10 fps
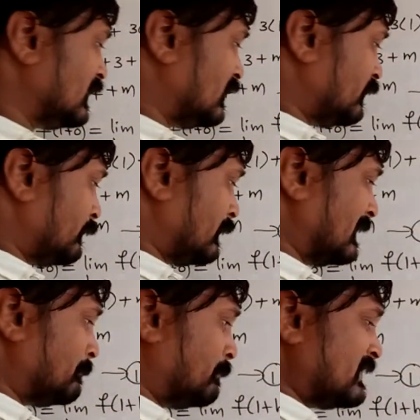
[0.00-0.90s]
Now
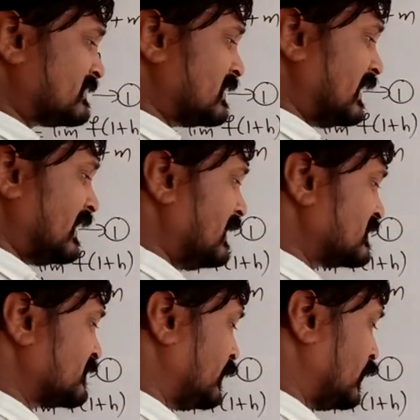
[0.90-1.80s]
1 plus 3
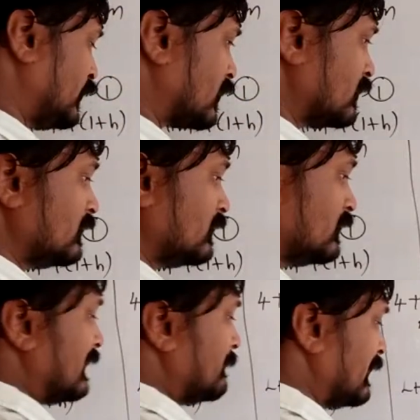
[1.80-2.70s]
is 4
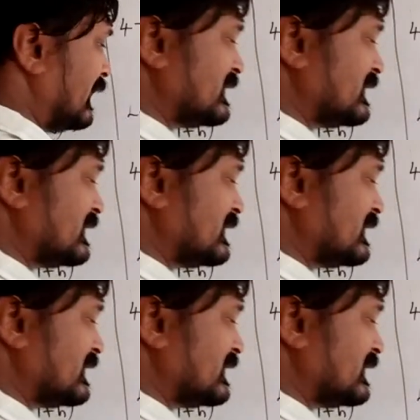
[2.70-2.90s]
and